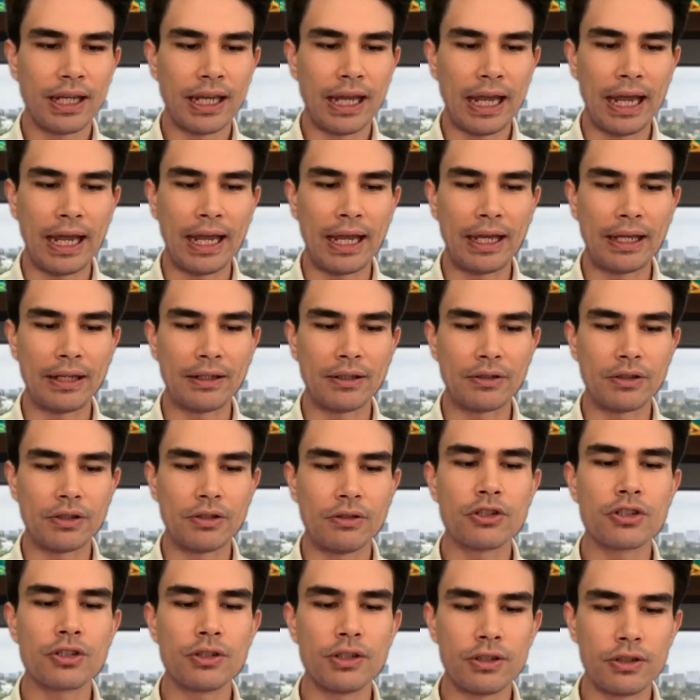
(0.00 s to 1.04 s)
And you,
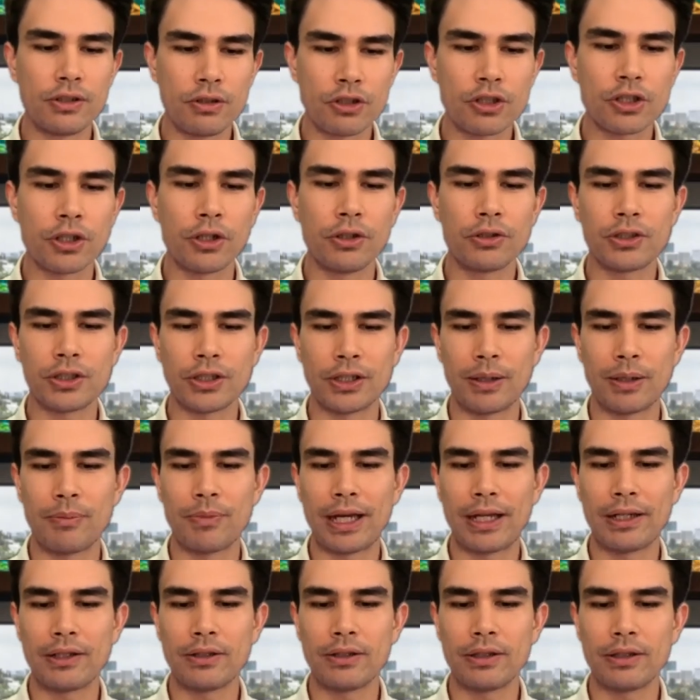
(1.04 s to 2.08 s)
you showed to him
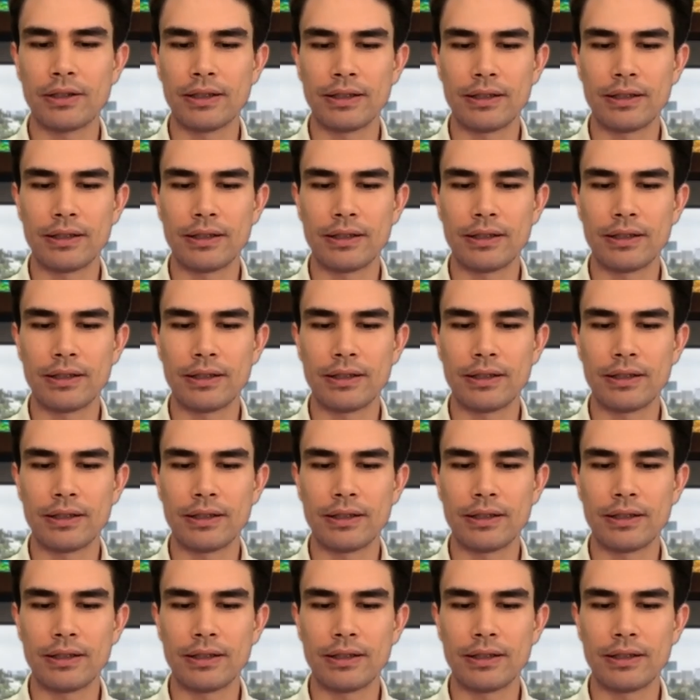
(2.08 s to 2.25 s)
that